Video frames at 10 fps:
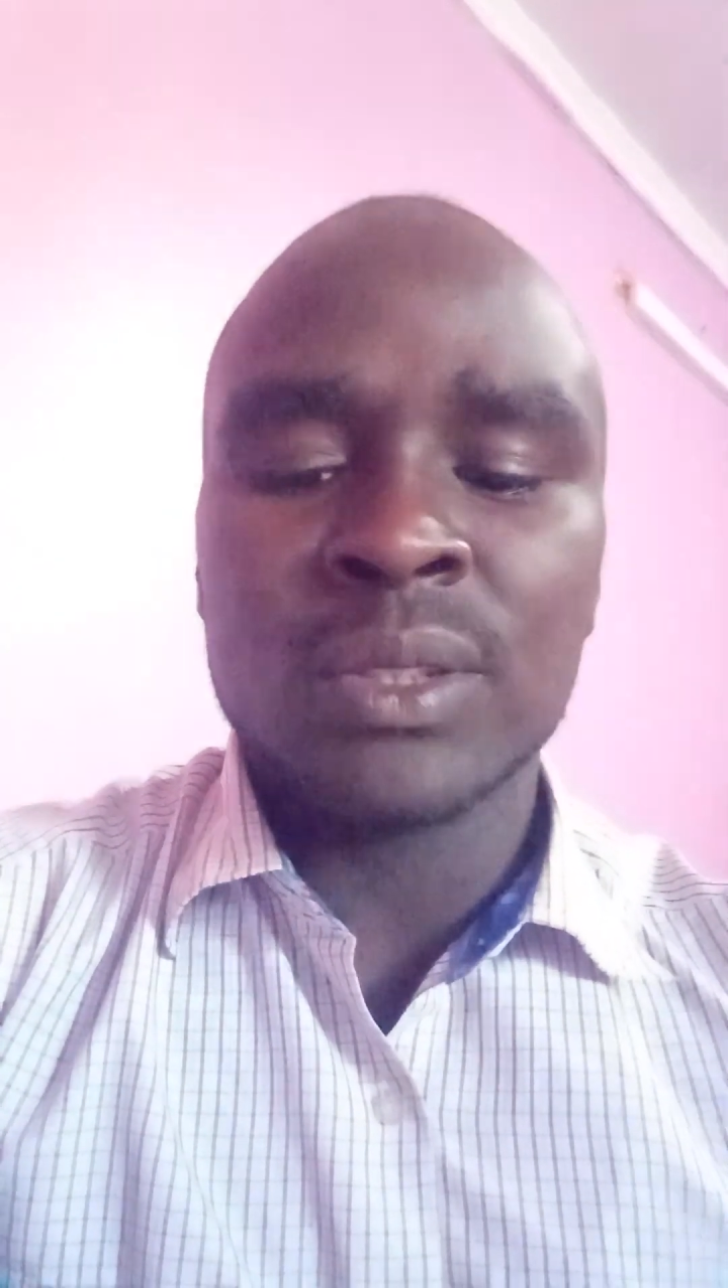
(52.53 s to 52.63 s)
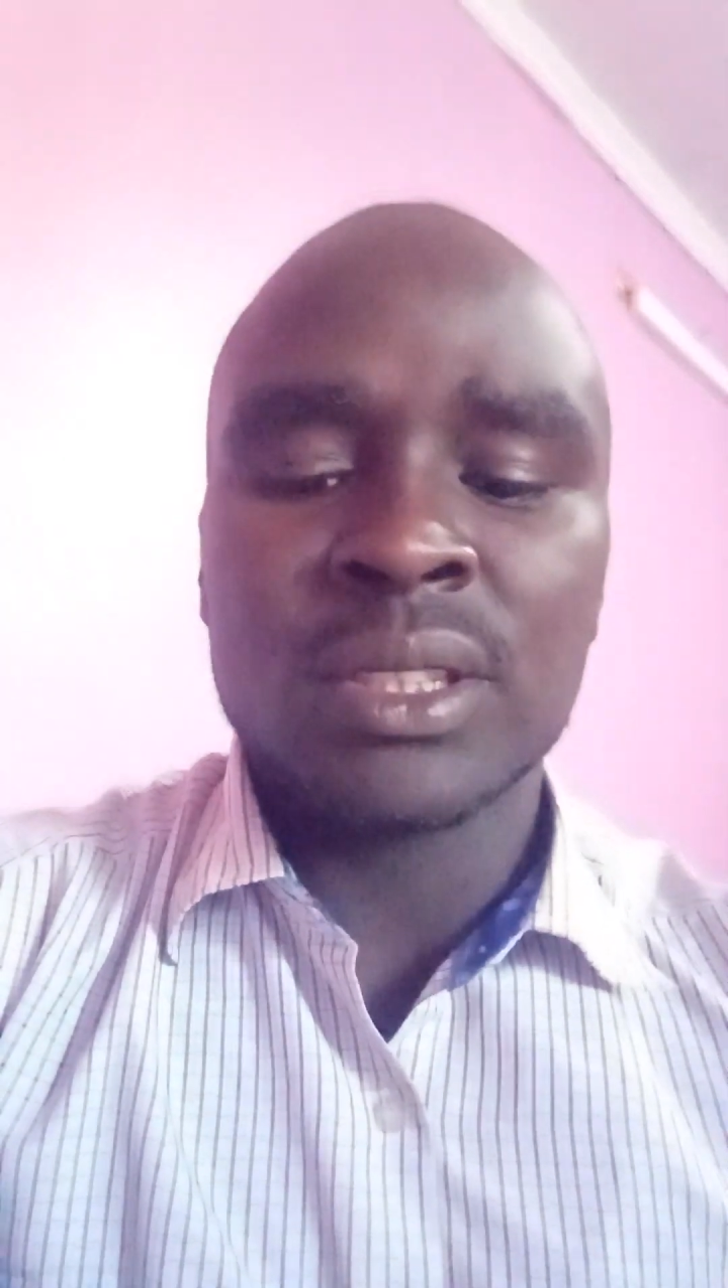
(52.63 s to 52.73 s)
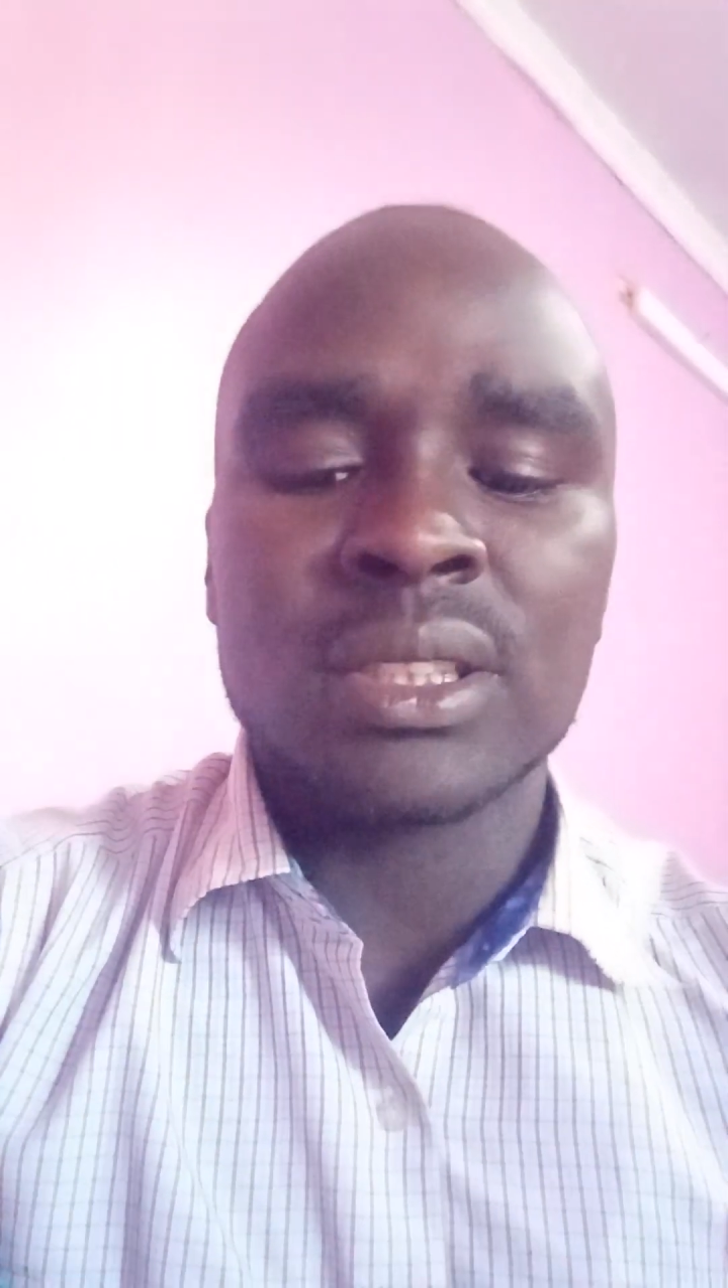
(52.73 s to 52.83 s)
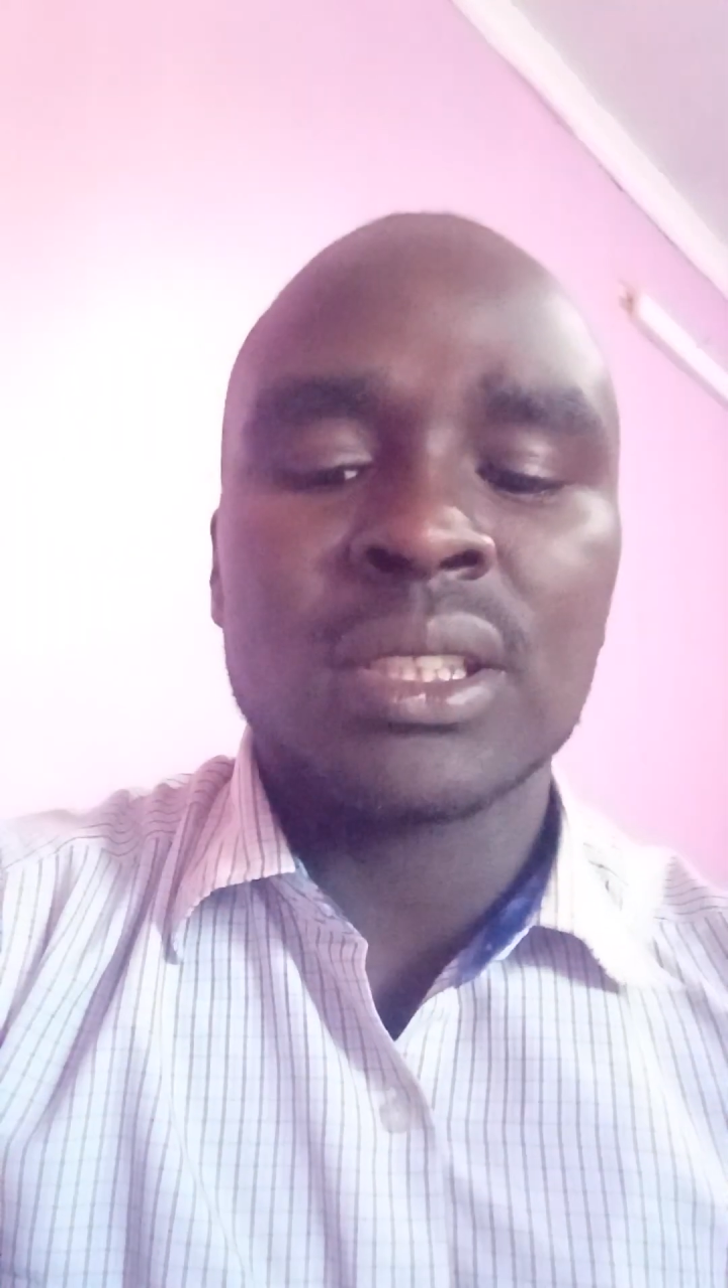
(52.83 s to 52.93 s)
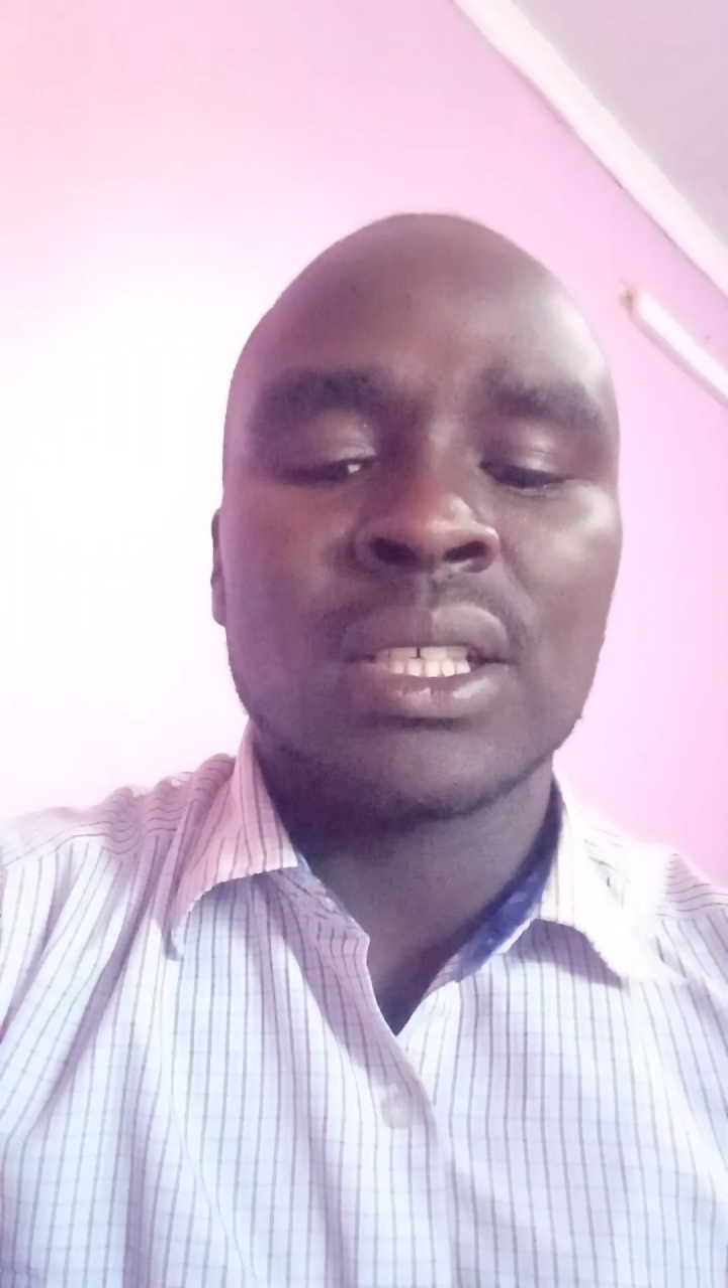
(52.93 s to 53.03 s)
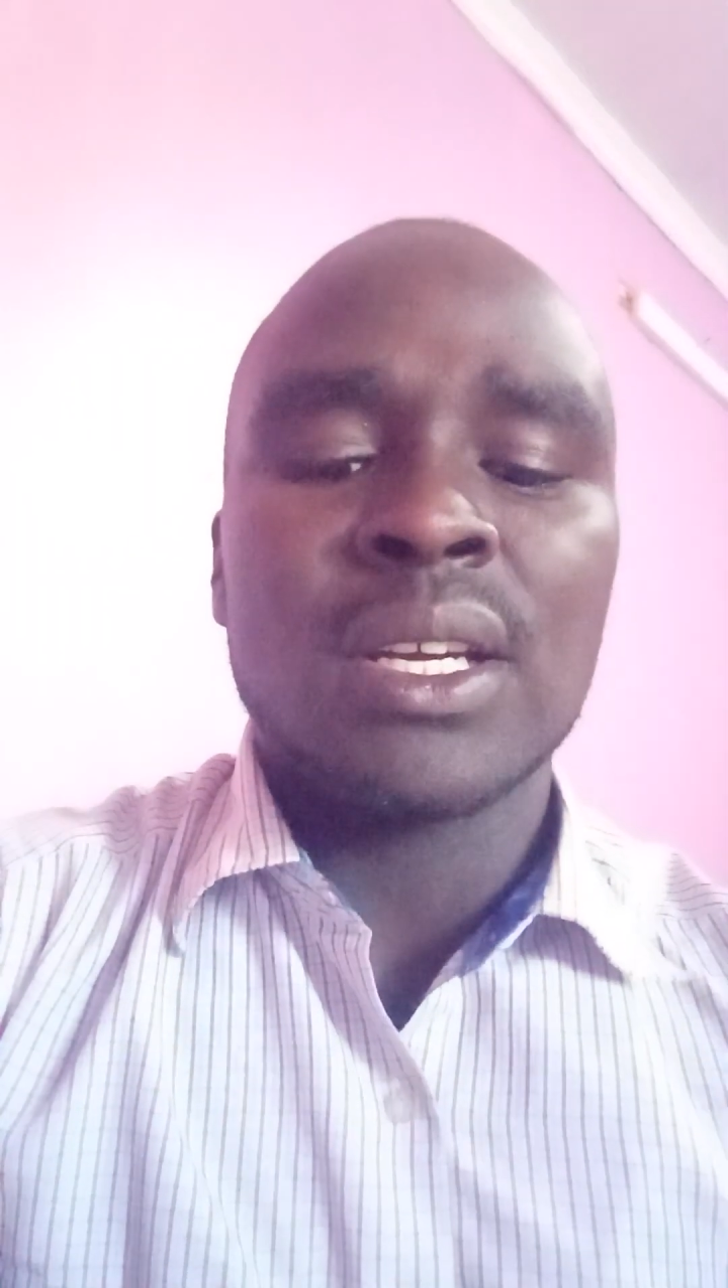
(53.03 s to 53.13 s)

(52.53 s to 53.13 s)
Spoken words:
which